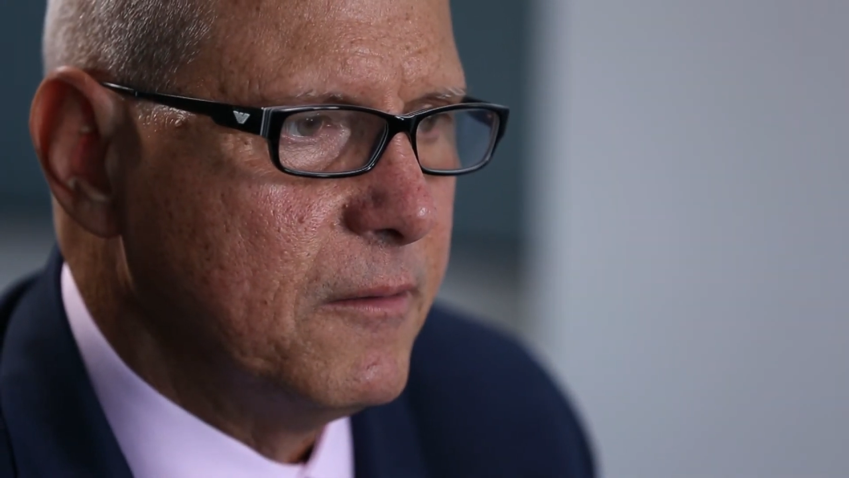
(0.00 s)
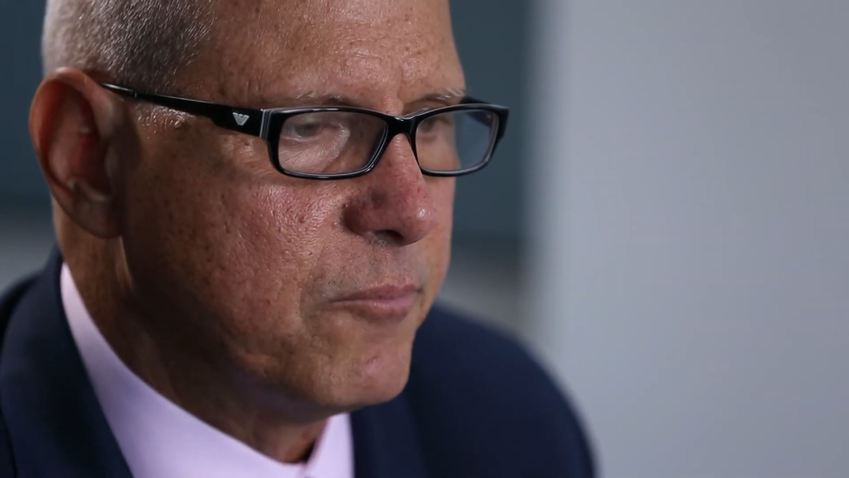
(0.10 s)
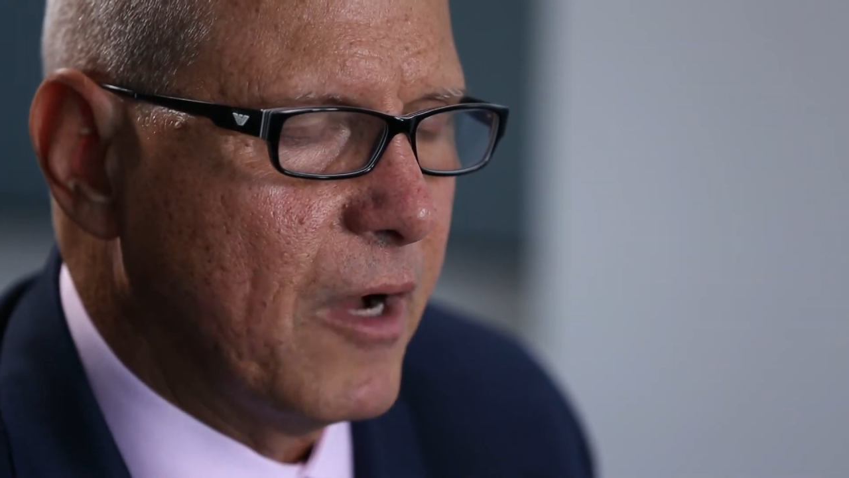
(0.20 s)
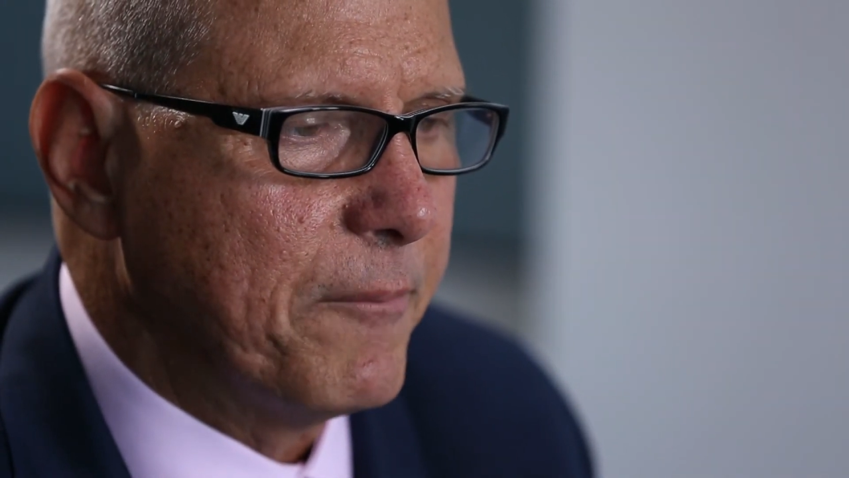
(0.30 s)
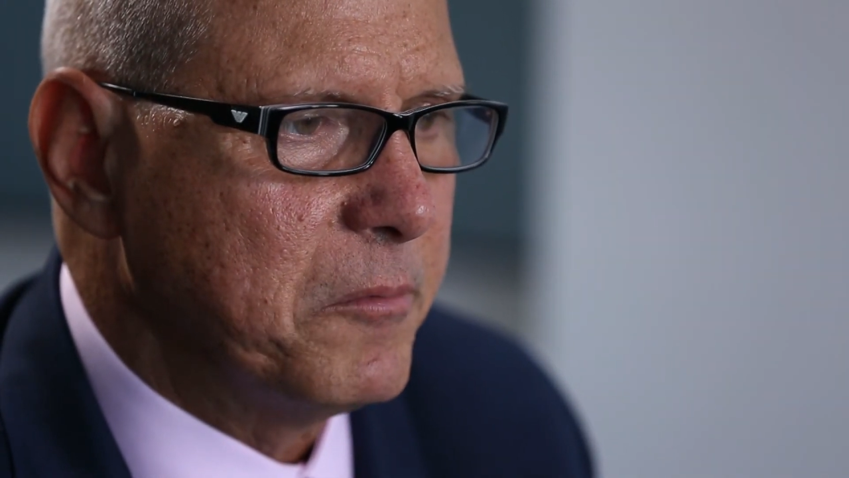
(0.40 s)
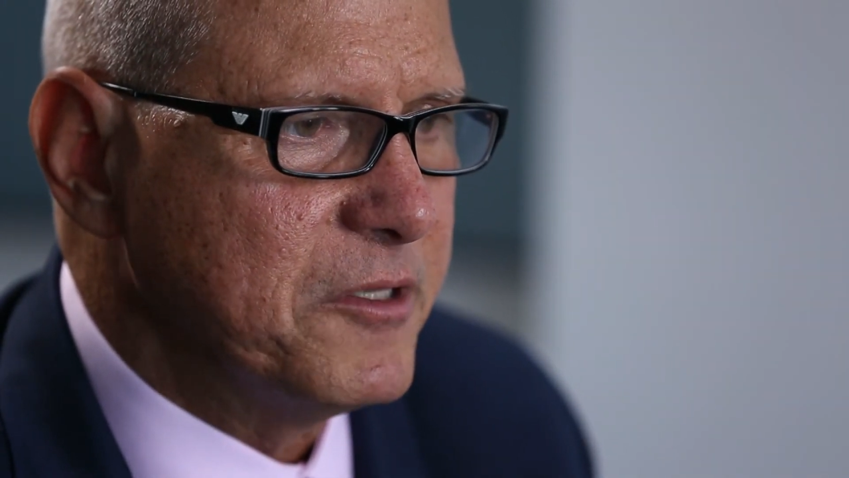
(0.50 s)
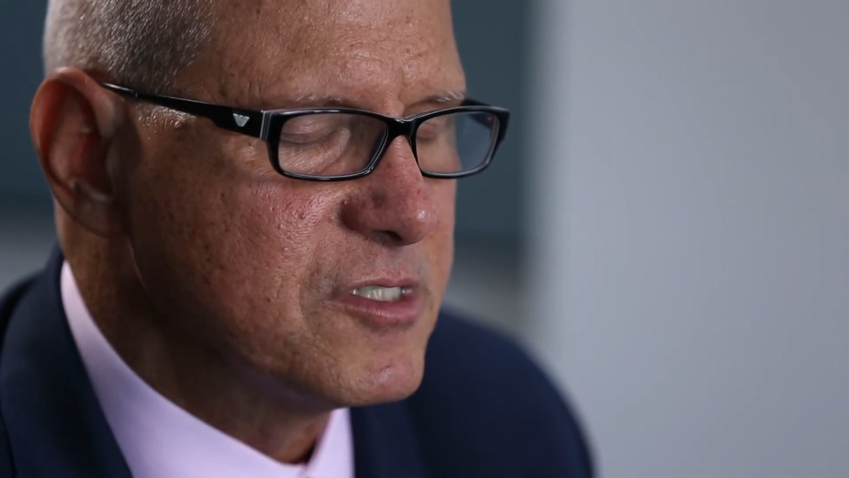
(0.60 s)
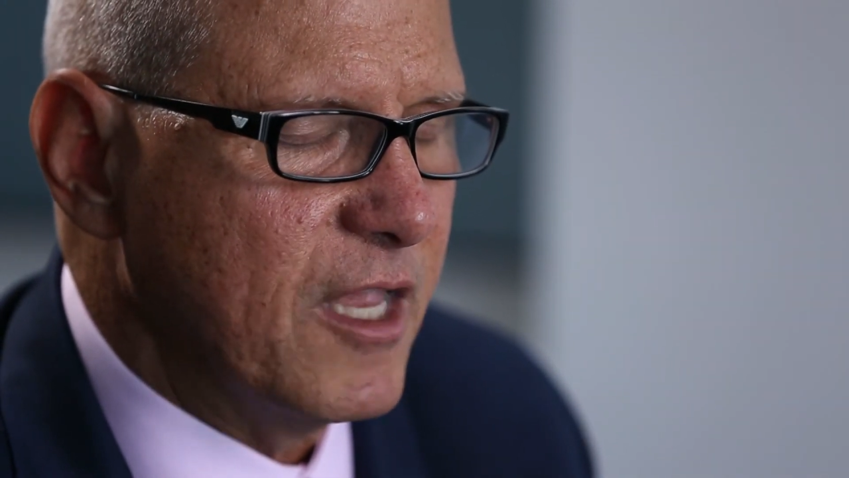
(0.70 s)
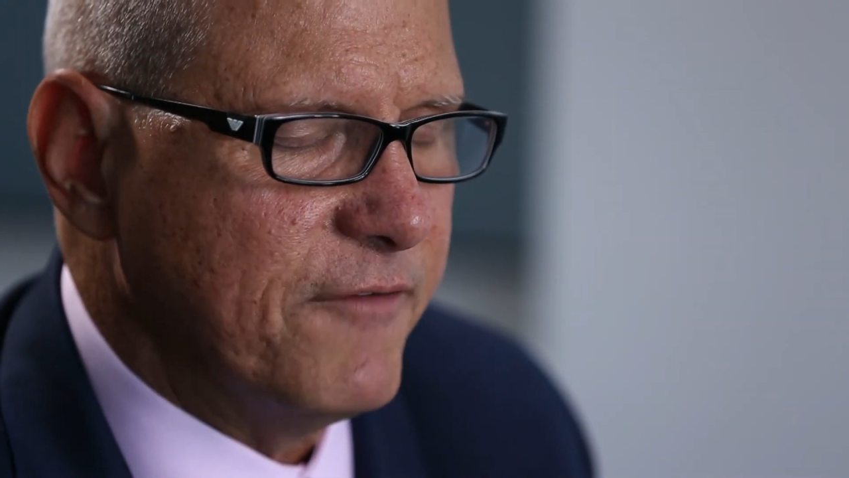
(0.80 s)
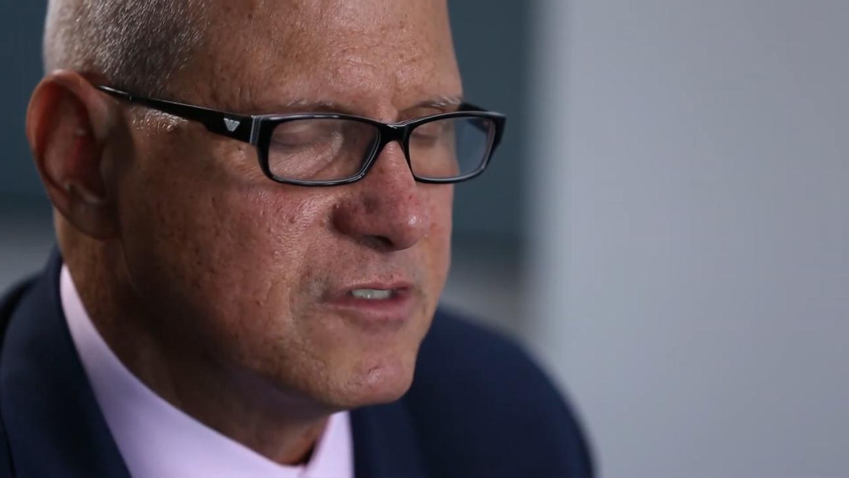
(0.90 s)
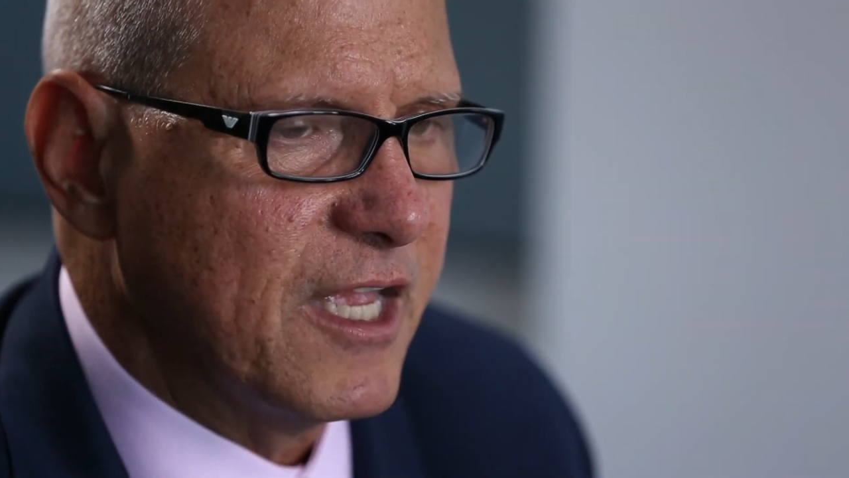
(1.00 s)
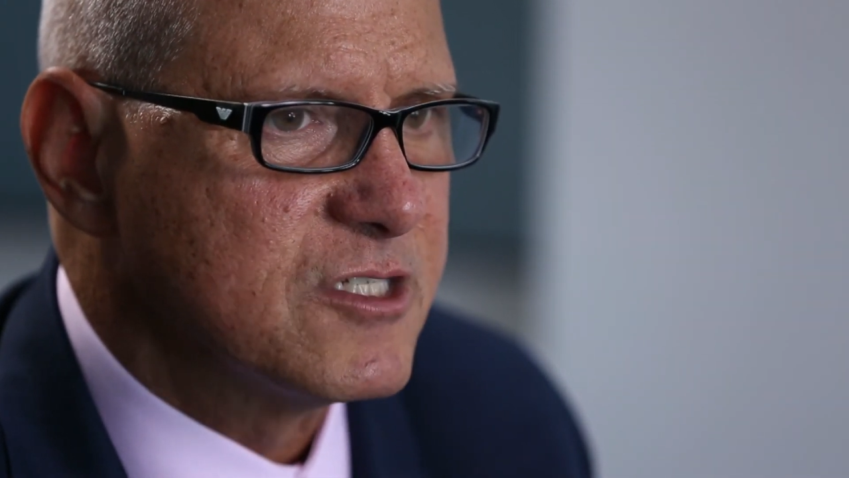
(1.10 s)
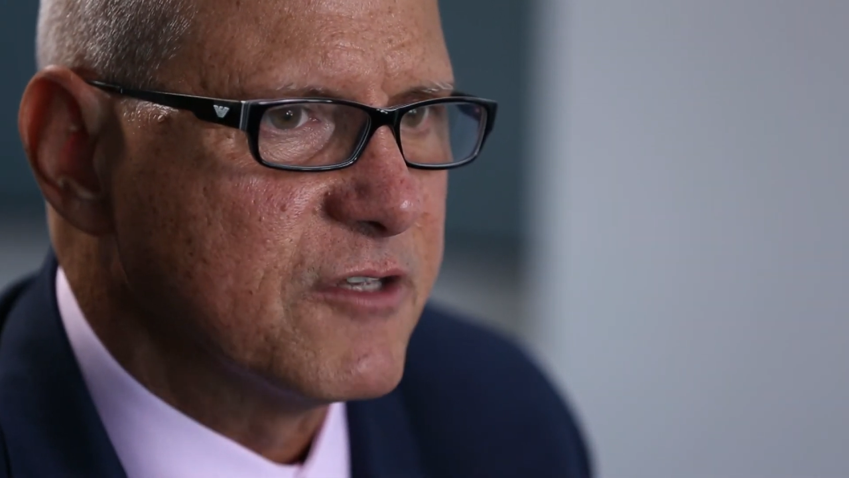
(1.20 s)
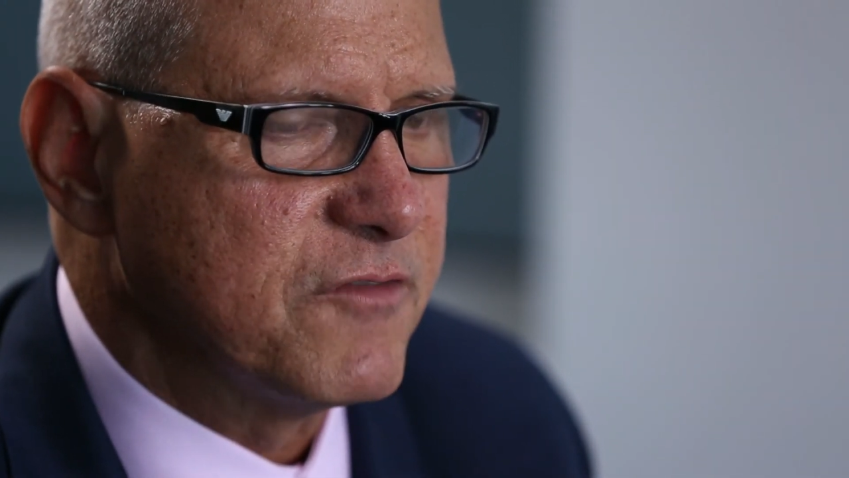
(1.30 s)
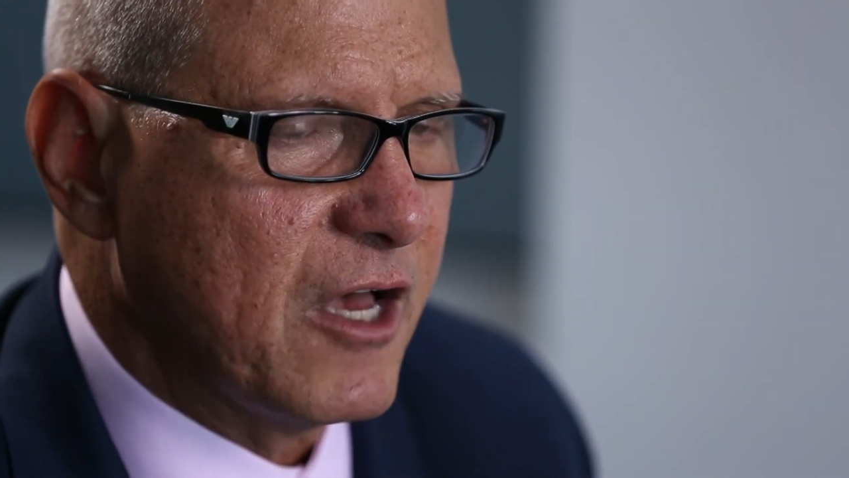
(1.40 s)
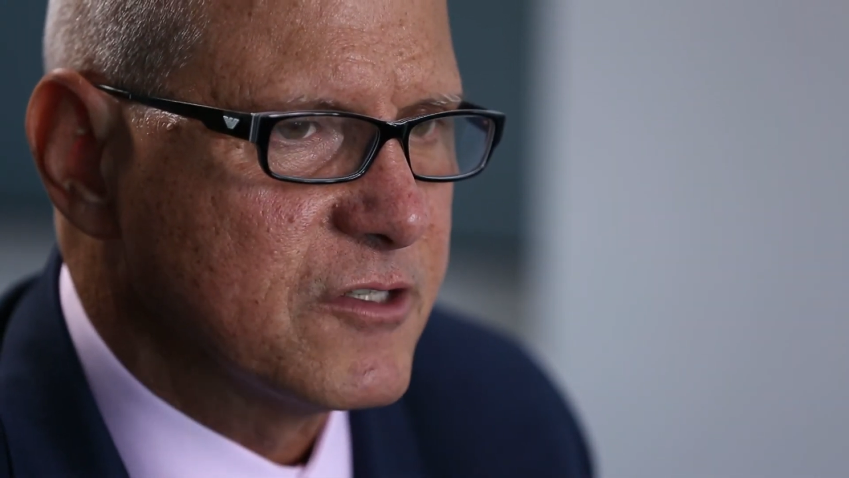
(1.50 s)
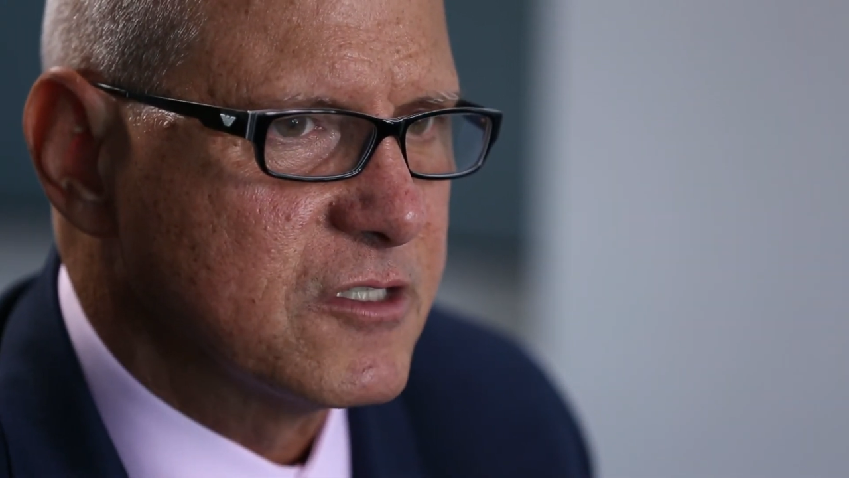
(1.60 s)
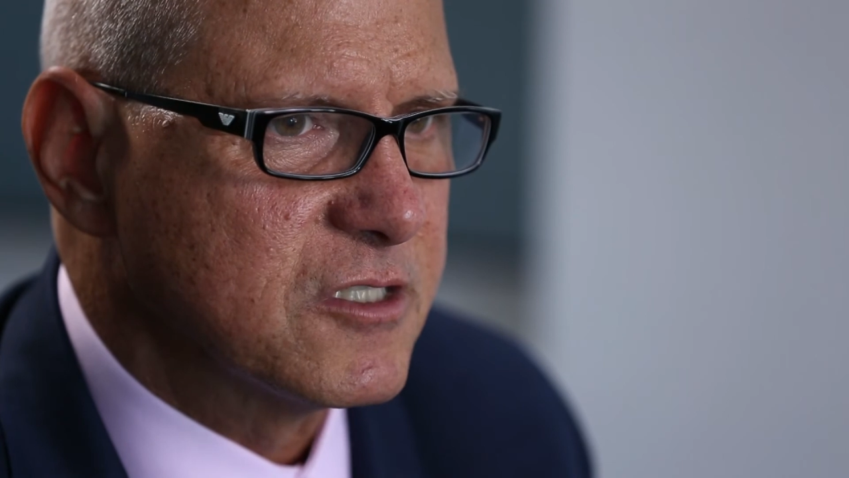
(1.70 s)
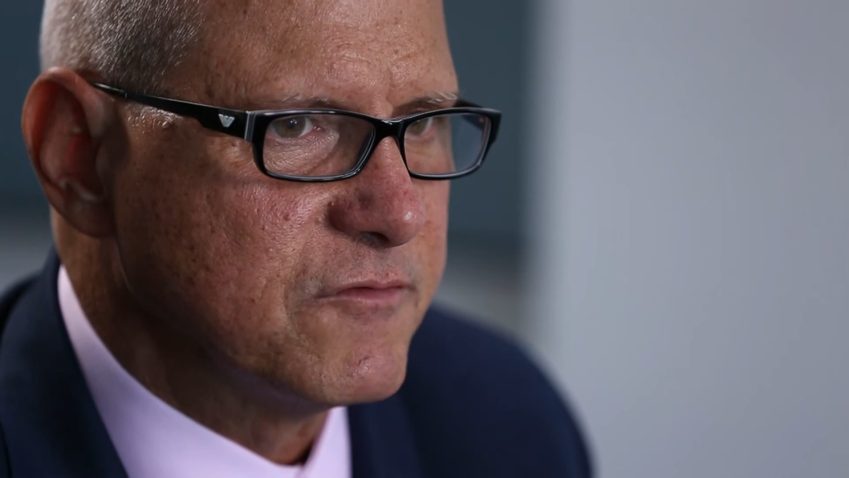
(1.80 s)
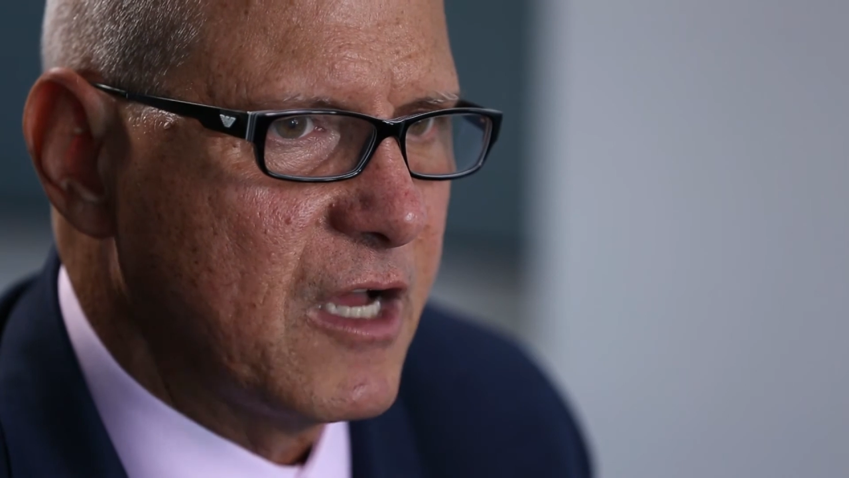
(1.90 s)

probably saved tens of thousands of